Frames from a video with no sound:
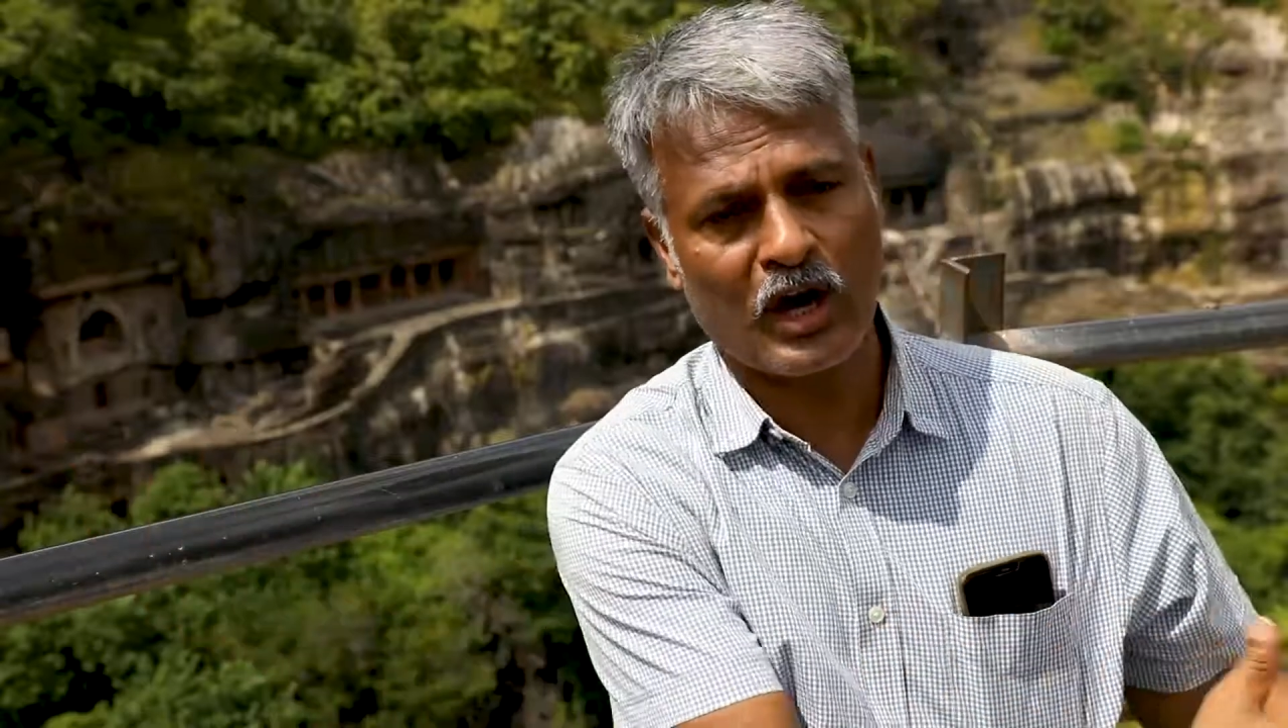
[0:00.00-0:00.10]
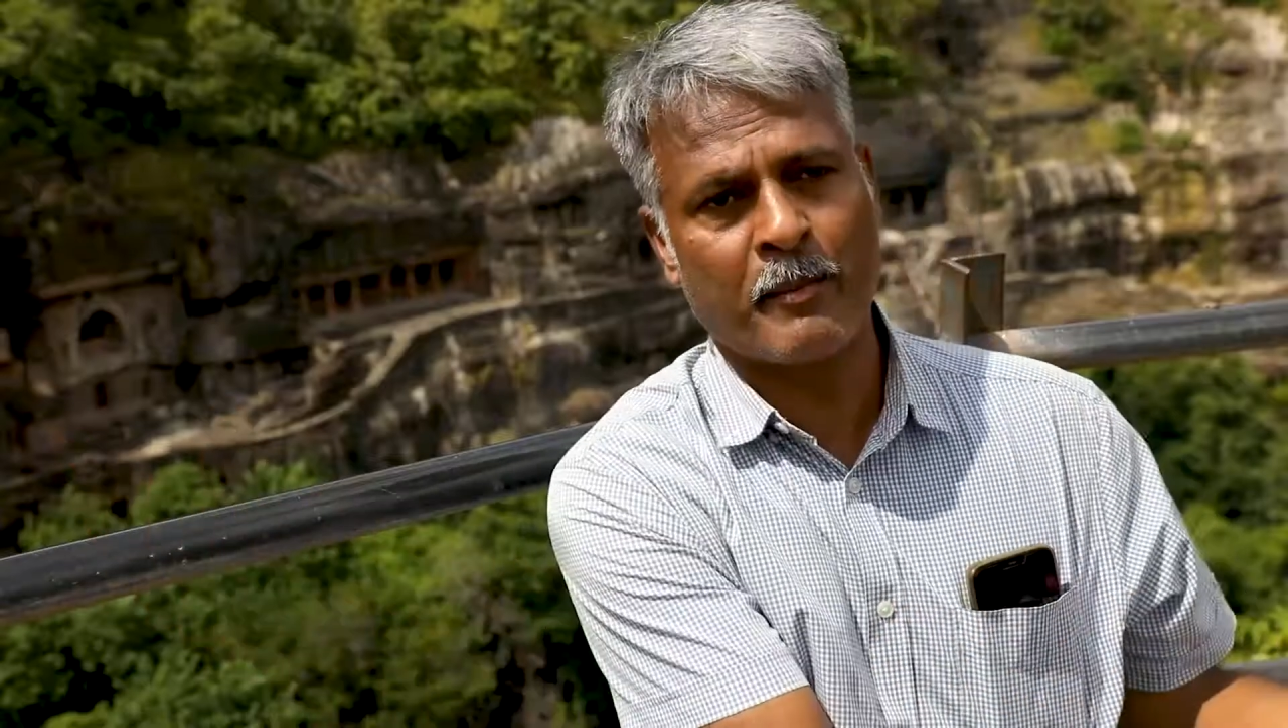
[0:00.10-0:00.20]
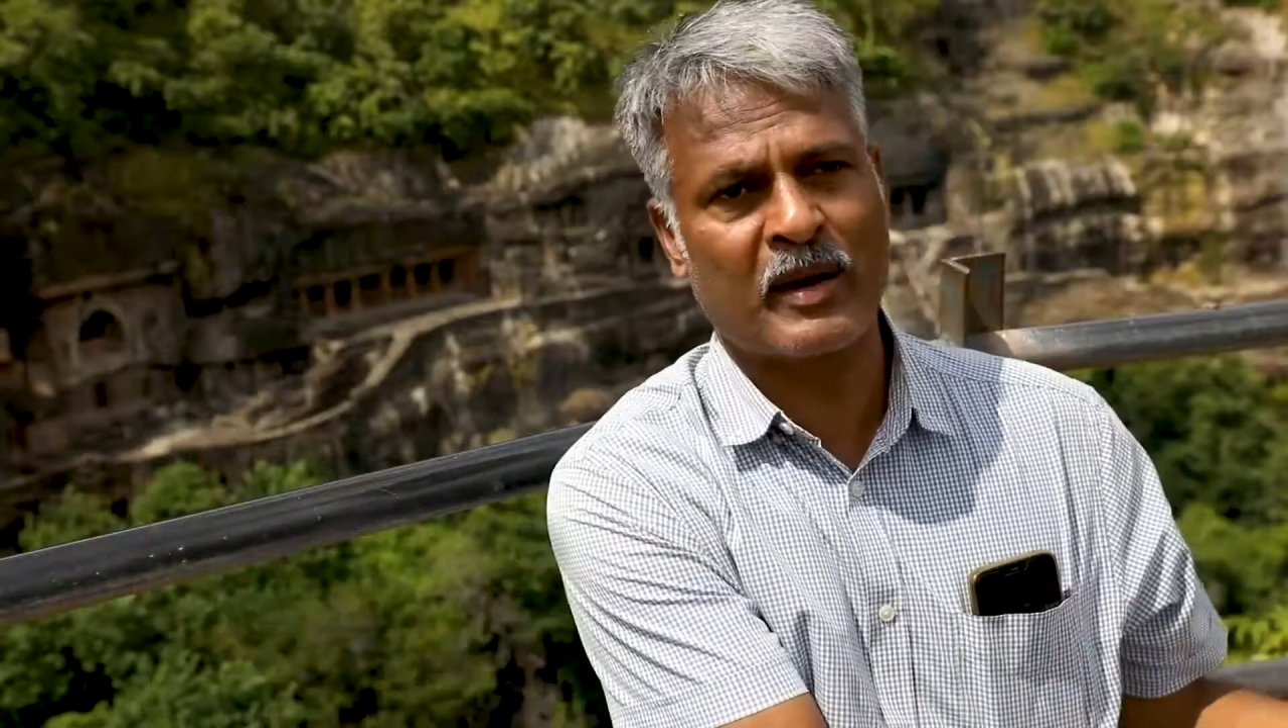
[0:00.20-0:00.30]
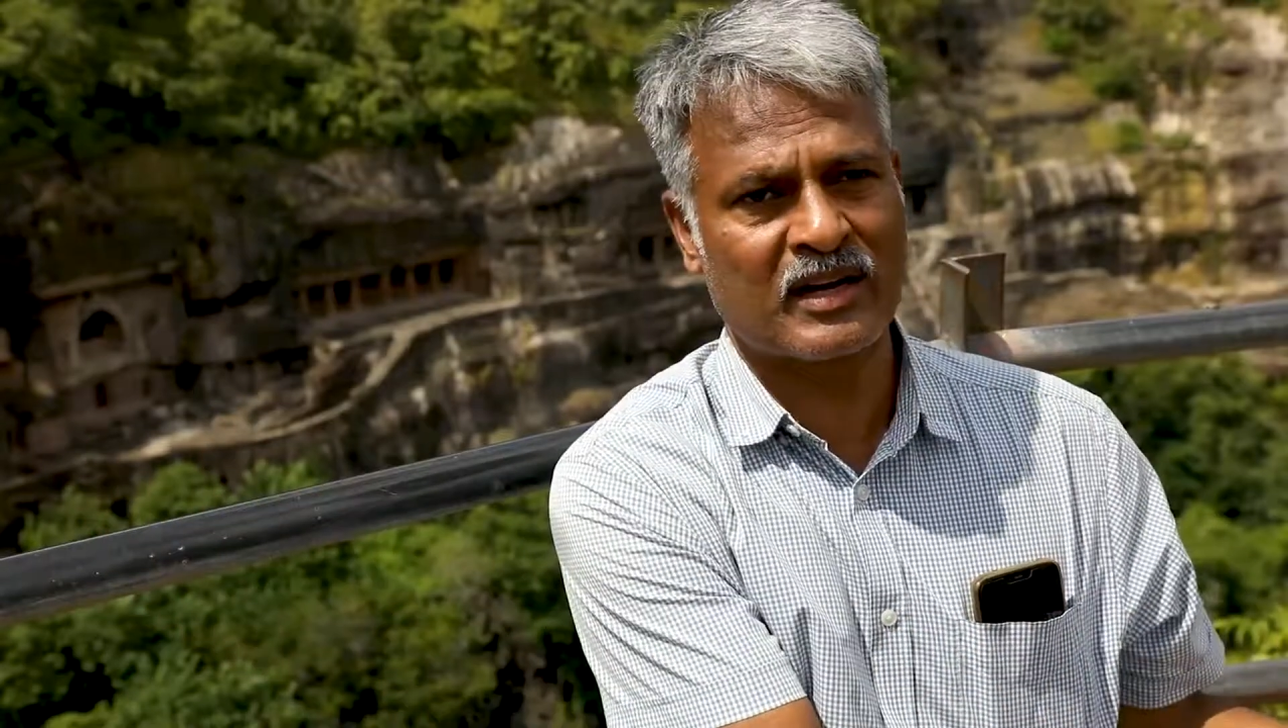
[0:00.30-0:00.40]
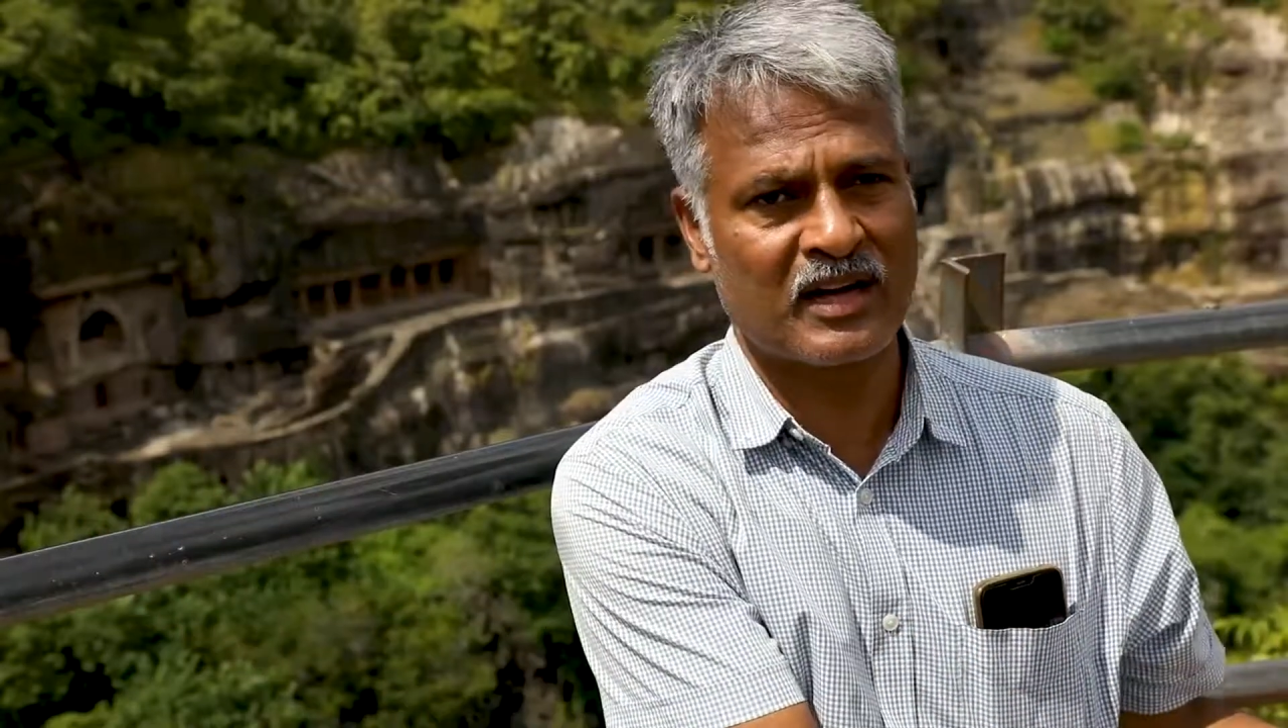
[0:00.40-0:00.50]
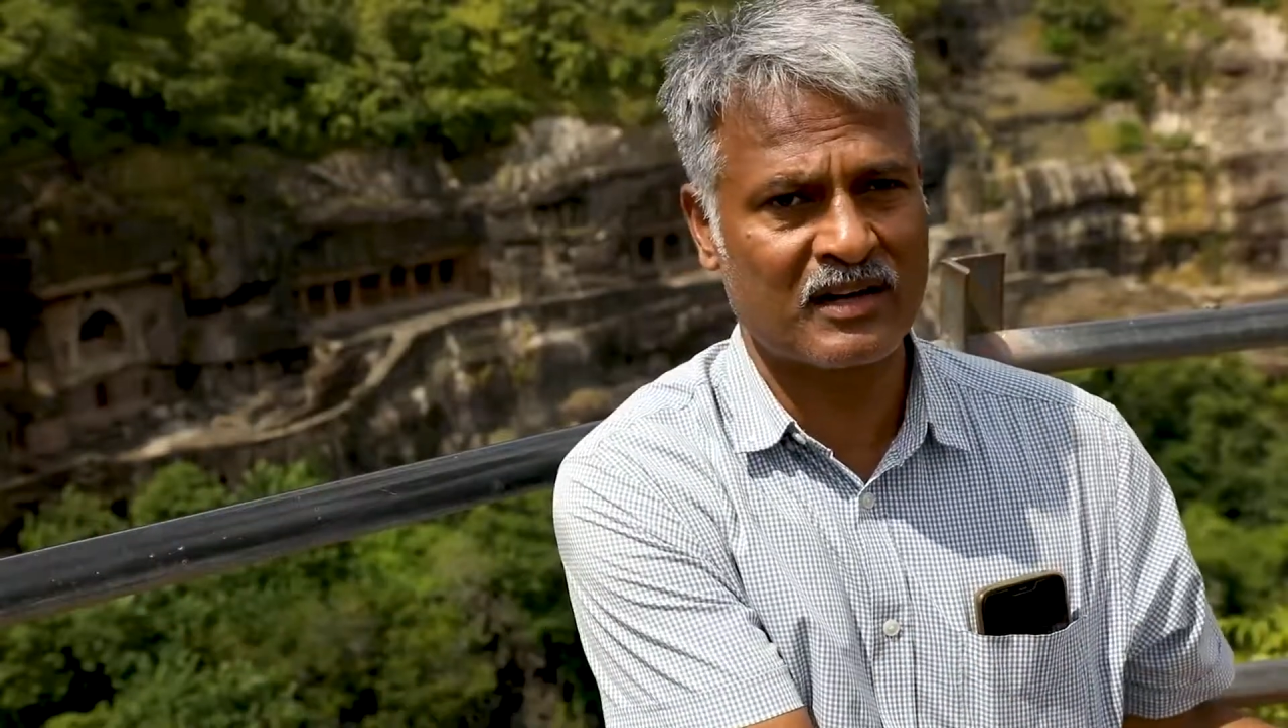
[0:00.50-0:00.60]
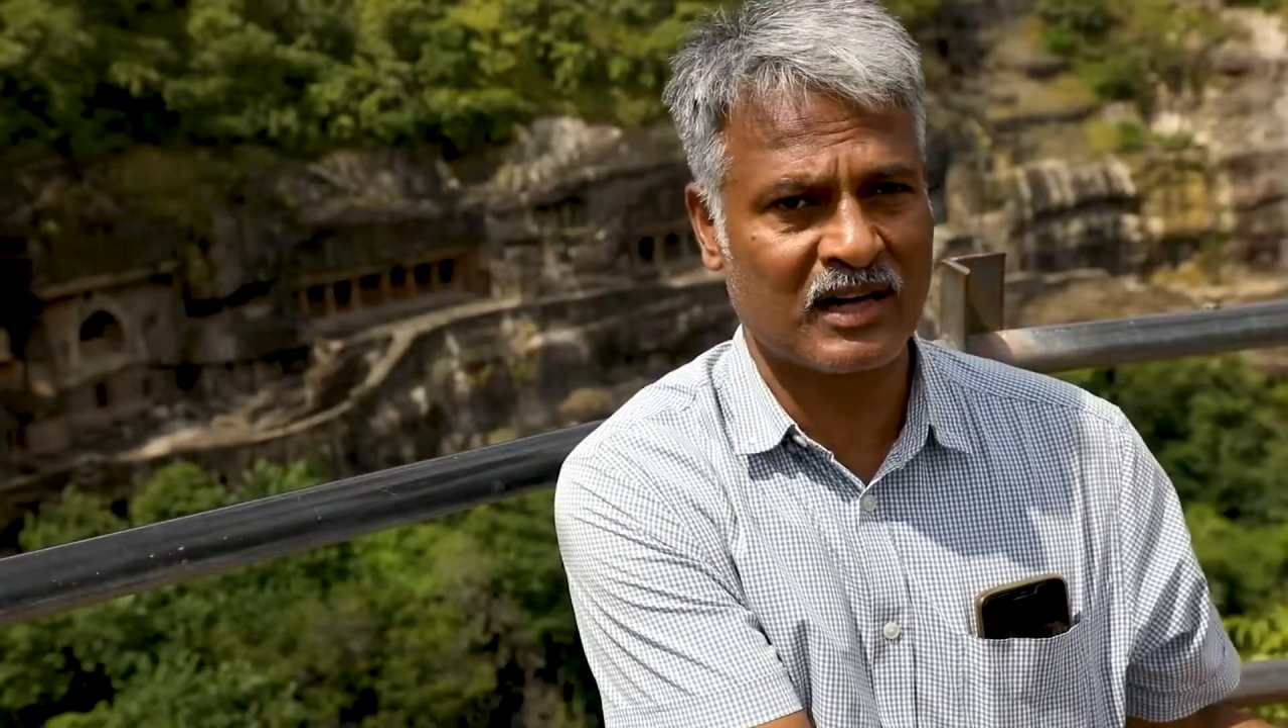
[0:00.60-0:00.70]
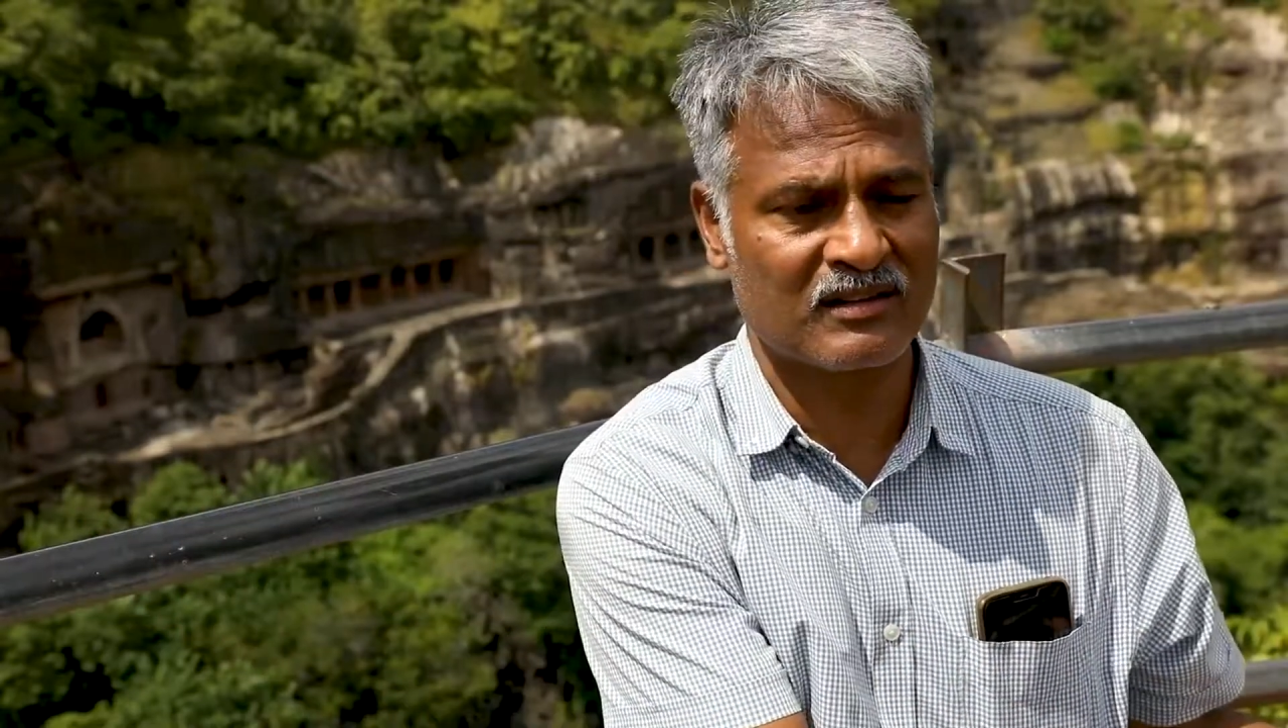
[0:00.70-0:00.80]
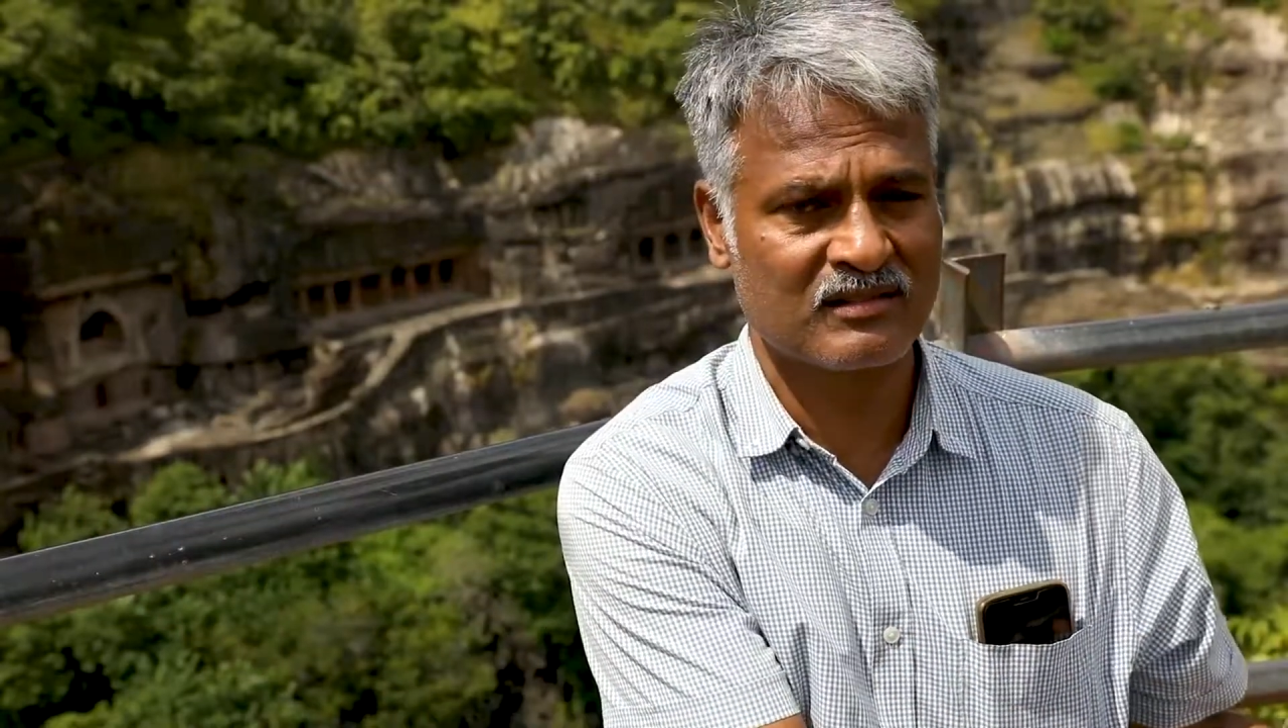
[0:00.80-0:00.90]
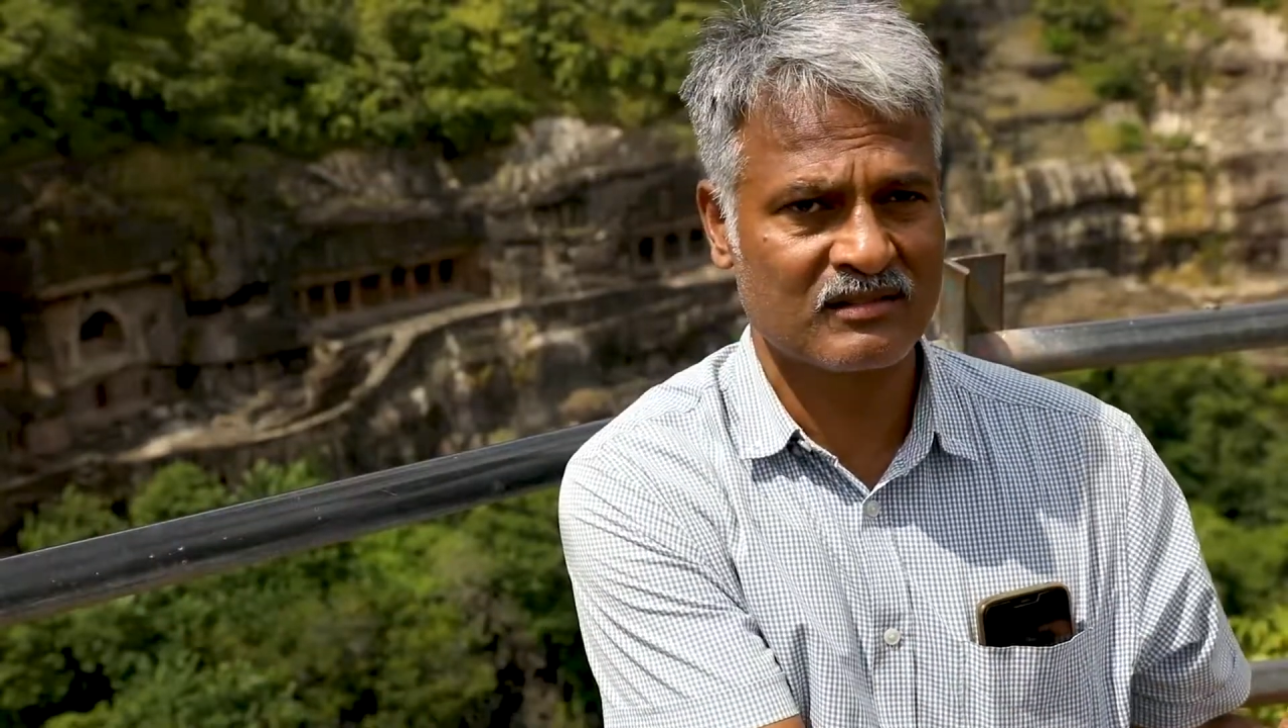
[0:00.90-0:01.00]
Amarkantak.